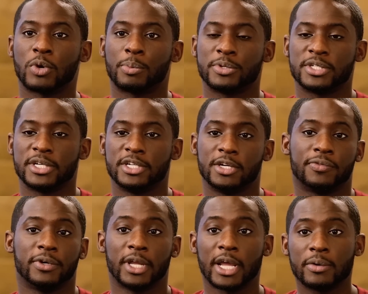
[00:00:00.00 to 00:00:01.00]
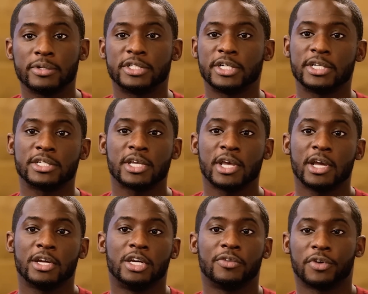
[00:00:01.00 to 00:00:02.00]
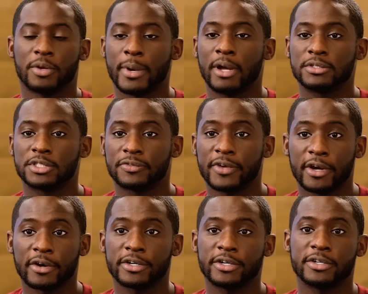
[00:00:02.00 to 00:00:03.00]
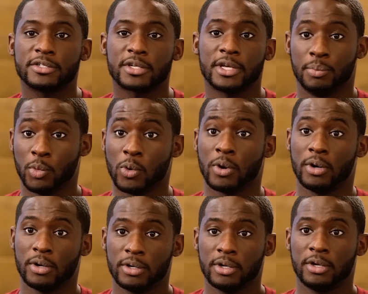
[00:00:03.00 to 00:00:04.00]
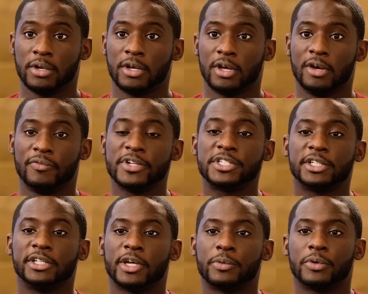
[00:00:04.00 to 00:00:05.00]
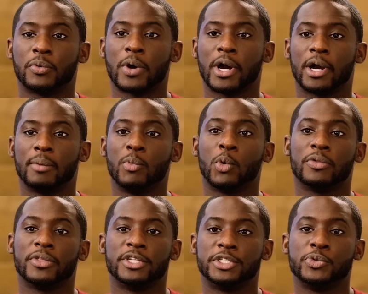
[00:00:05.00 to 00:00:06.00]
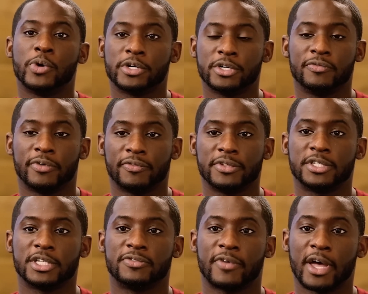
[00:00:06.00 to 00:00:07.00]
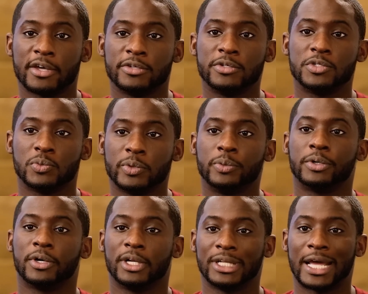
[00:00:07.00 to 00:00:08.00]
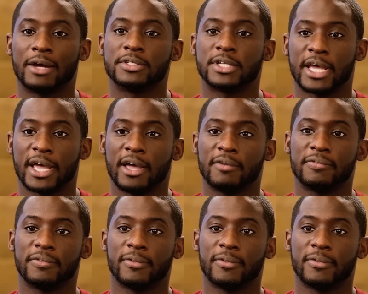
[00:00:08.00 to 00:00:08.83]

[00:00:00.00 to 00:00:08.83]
to represent different languages, different amounts of characters, and more. Eventually, they would require more than two hundred fifty-six values we were allowed to have.